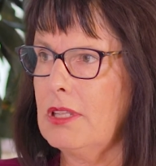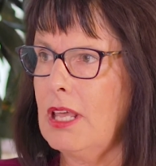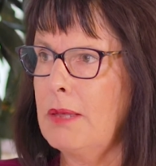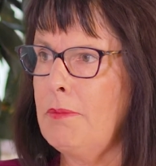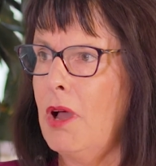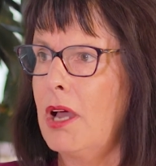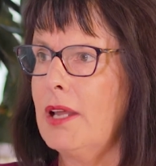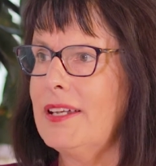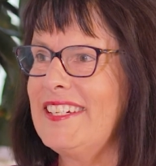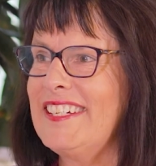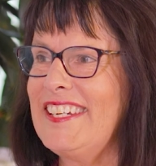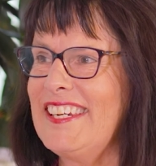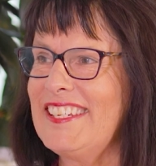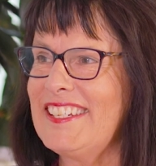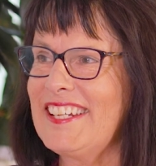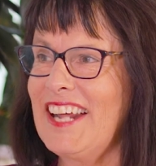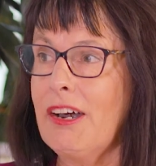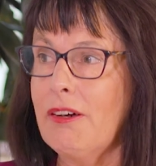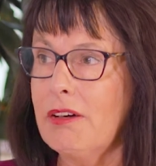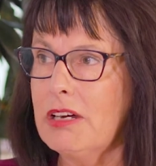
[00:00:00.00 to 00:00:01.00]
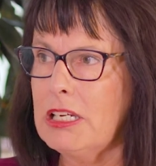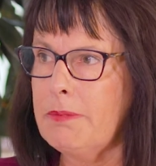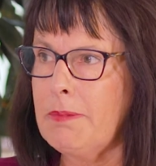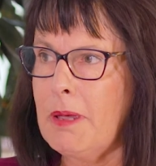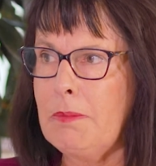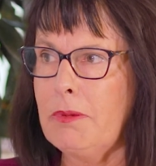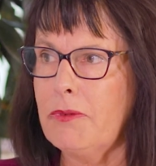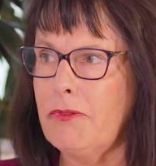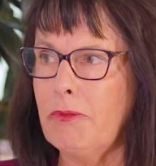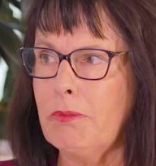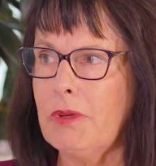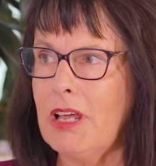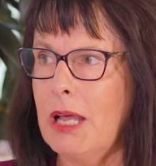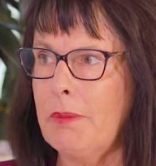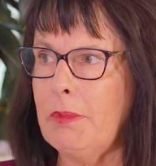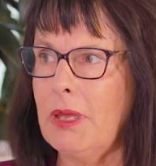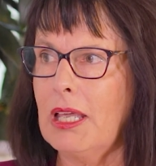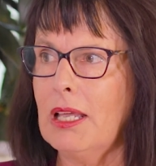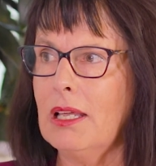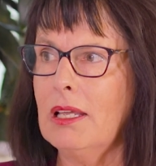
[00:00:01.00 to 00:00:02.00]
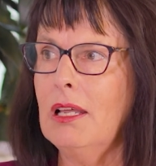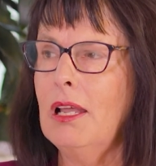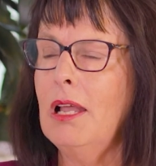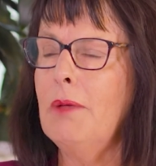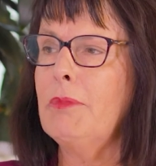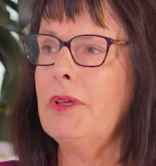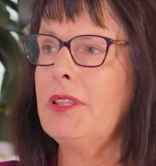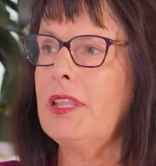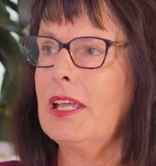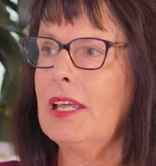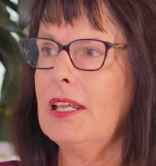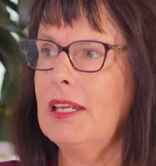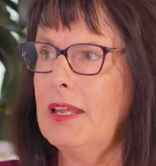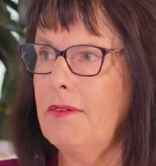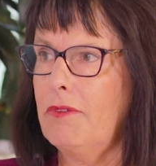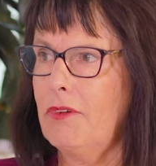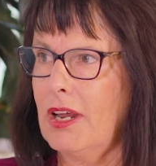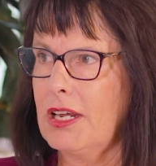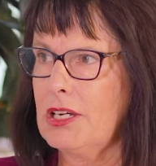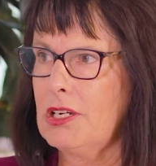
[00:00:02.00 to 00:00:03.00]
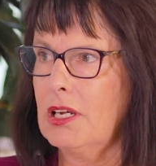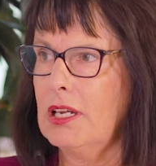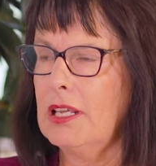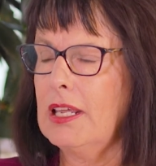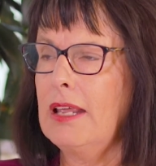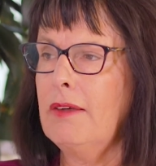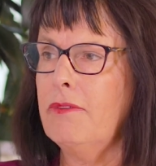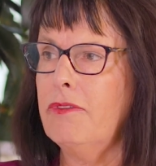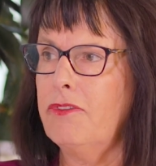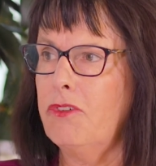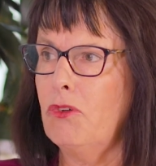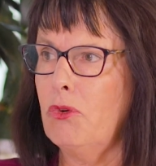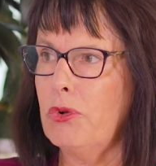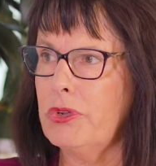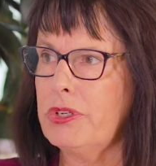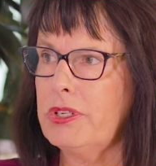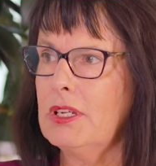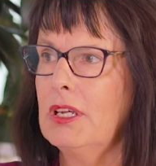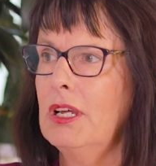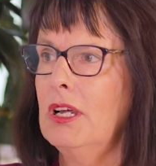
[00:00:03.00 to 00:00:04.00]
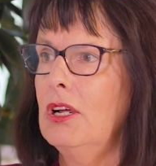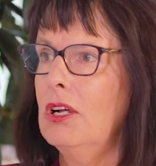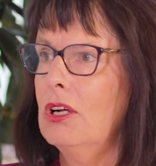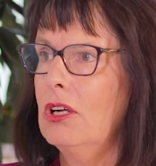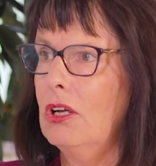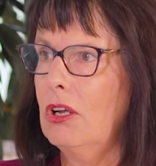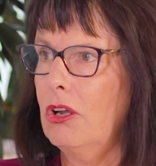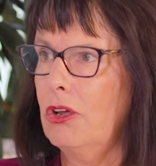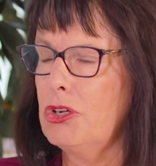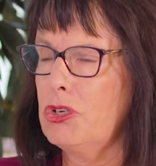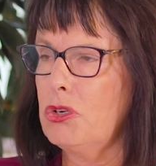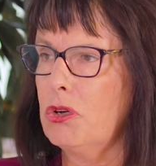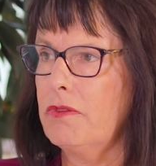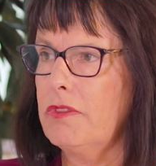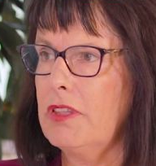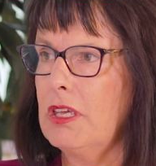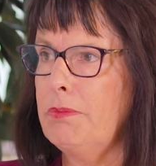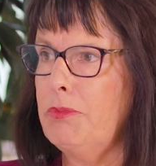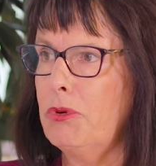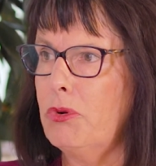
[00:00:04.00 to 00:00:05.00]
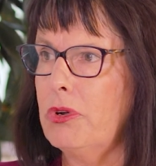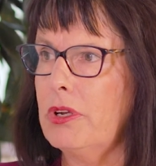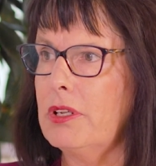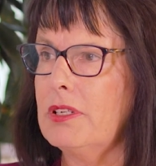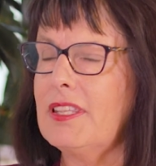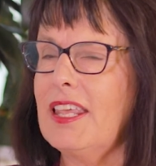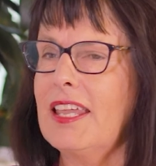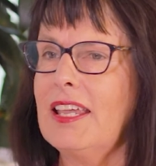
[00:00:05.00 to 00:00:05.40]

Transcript: They might discourage people from coming, but they can never actually enforce closure of their borders.